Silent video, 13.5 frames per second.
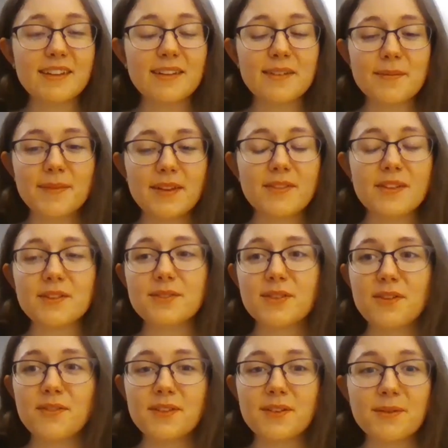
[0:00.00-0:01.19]
um, if there's no
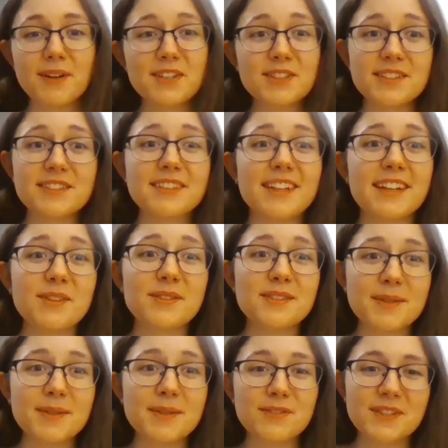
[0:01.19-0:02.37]
further questions, thank you so
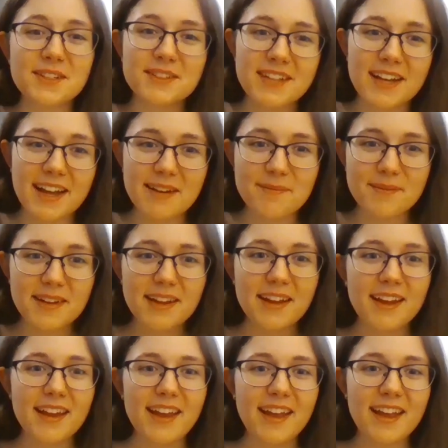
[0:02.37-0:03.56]
much for your time.
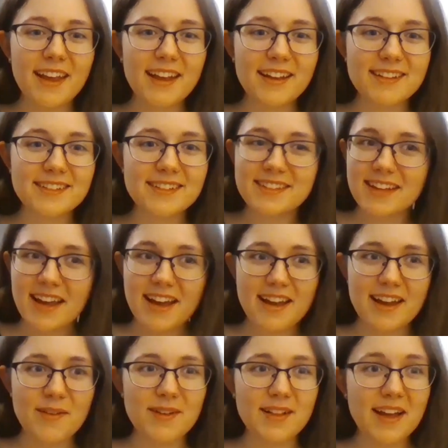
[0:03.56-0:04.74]
And I
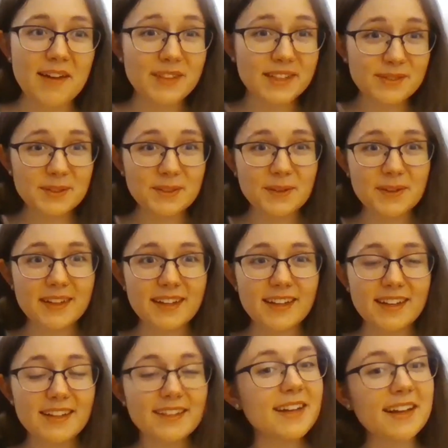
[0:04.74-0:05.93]
will have this
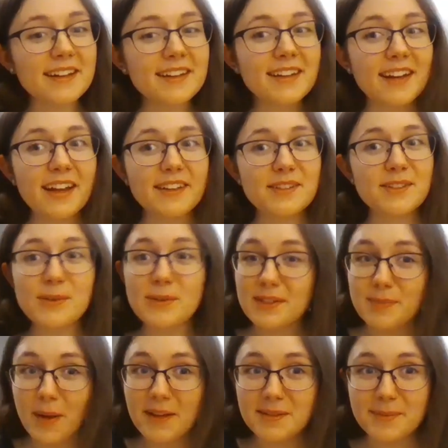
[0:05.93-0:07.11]
recording done as soon as
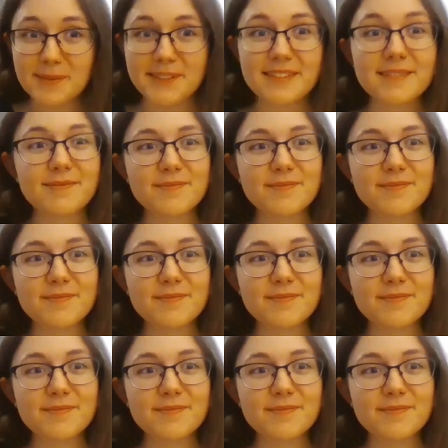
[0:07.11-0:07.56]
possible.